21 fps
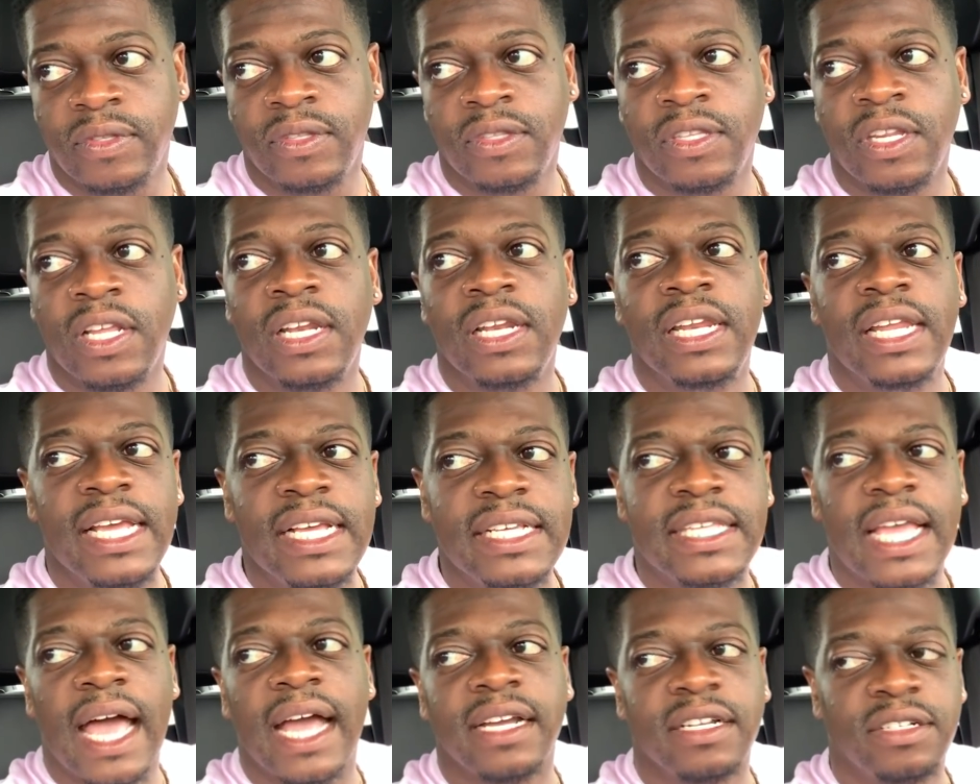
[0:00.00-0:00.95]
the least
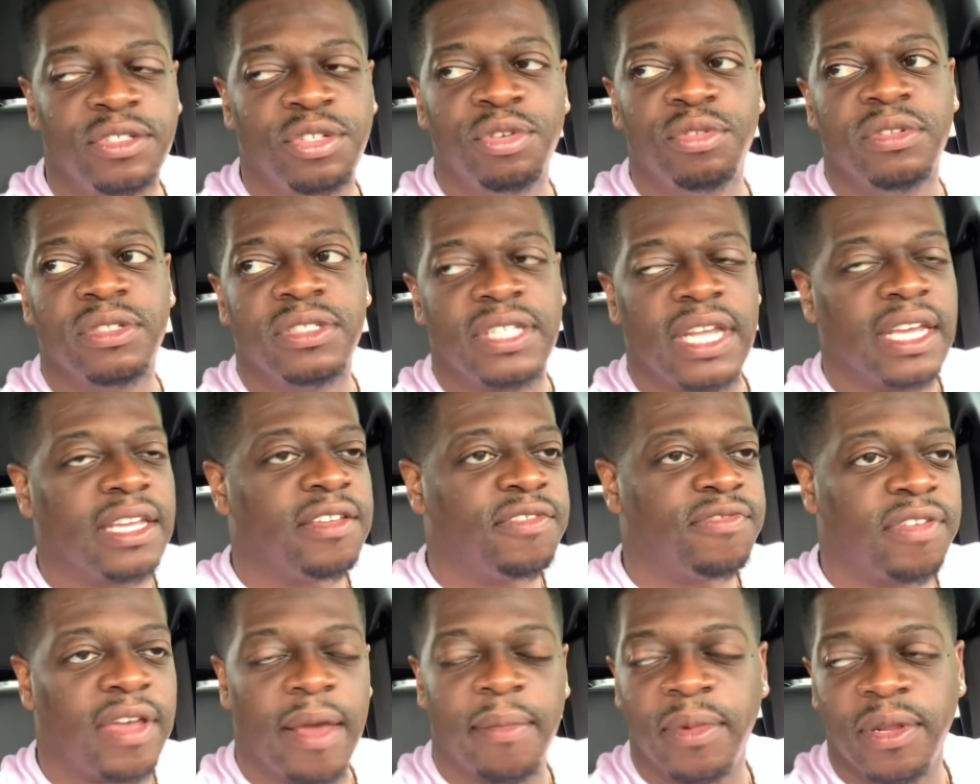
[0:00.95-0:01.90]
I could do is take your
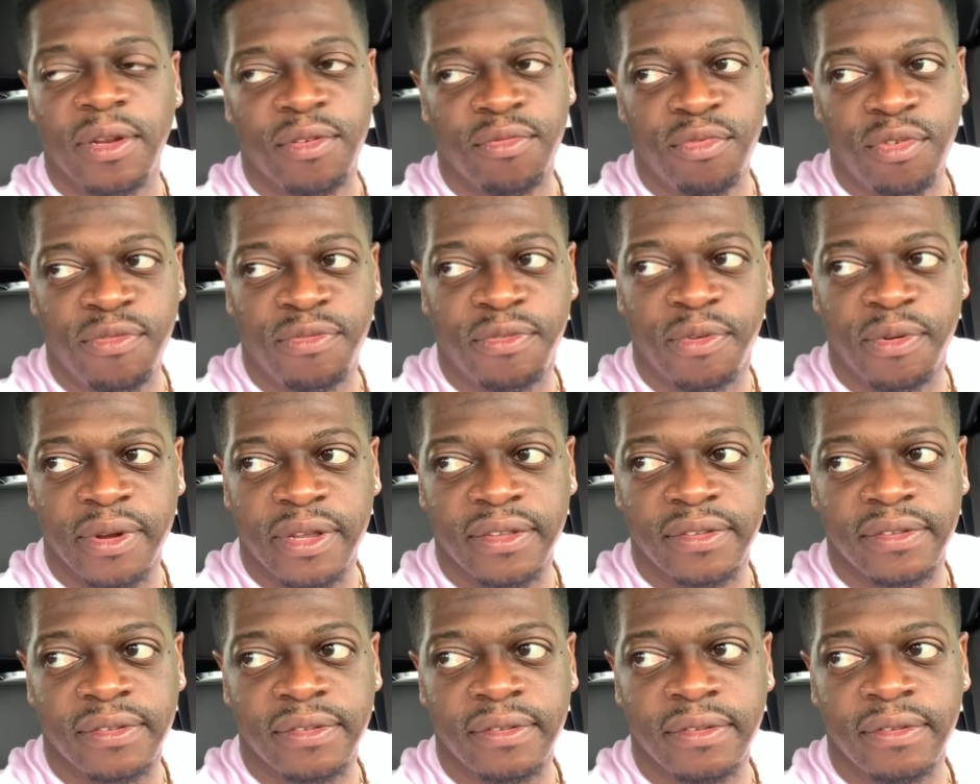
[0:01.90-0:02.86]
family to the roof,
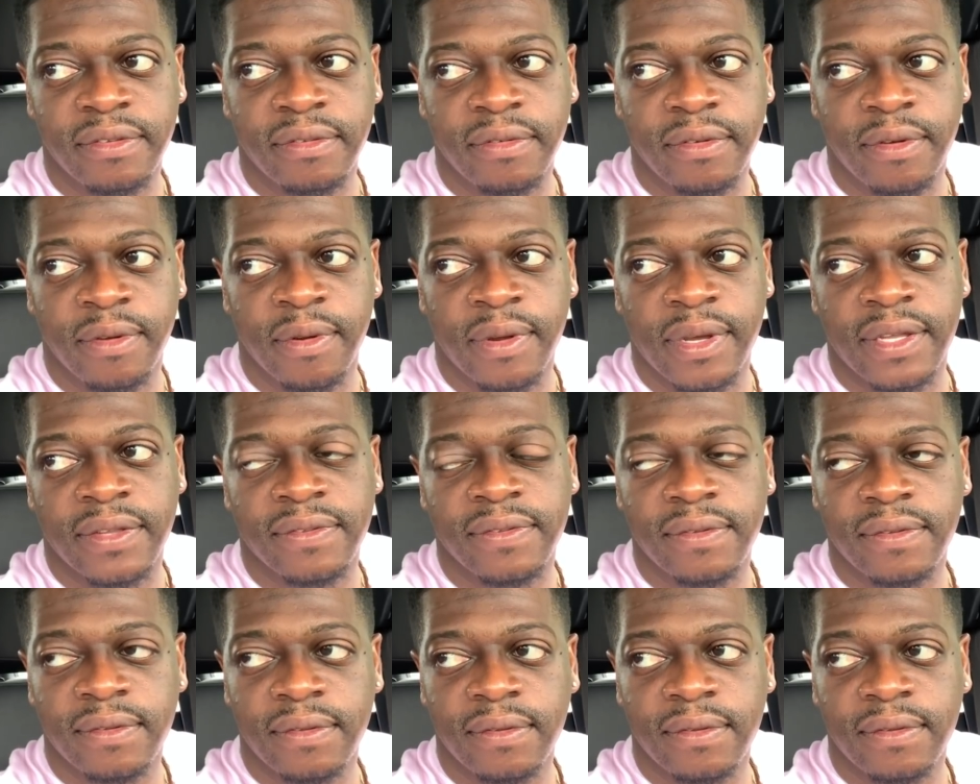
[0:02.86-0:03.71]
Chris.